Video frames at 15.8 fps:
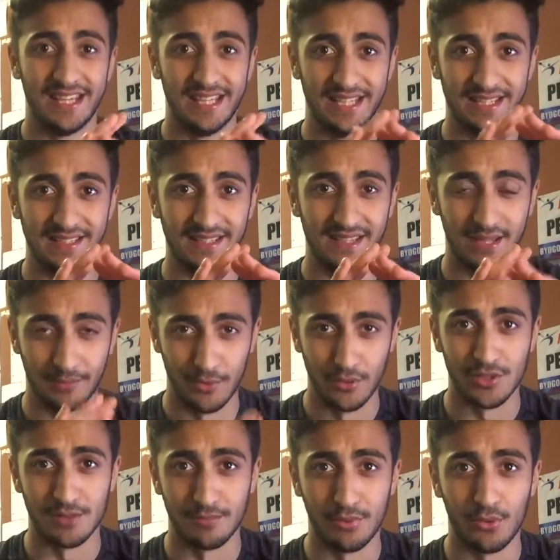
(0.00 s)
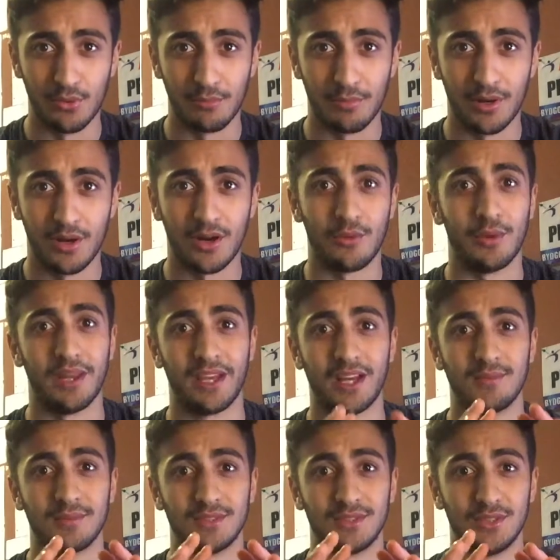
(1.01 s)
is the most important part when it
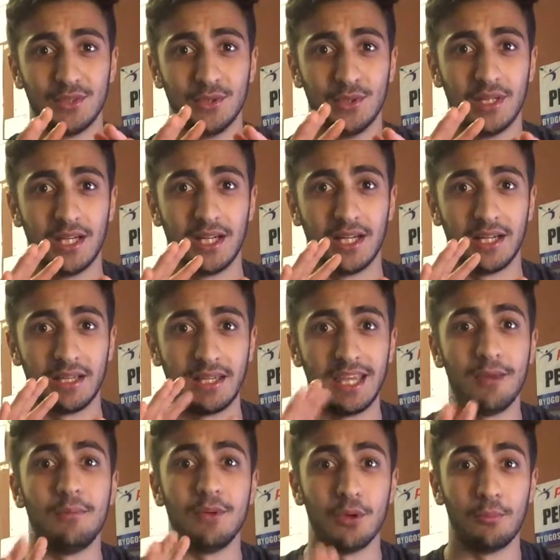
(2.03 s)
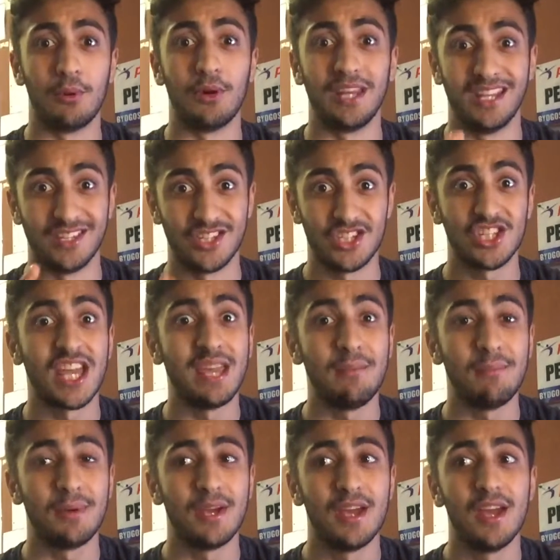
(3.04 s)
comes to uh, keeping your body in
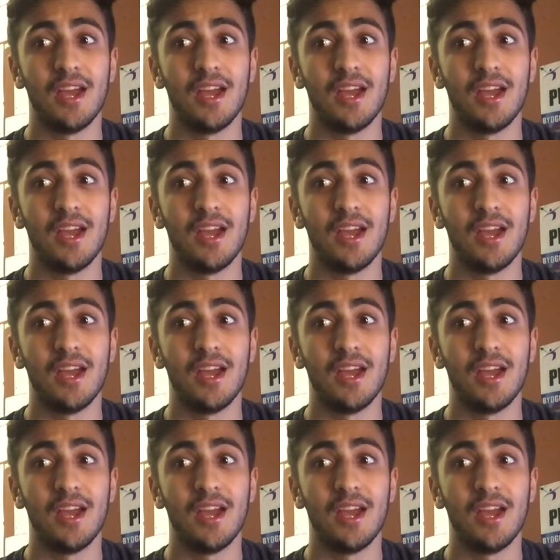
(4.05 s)
shape.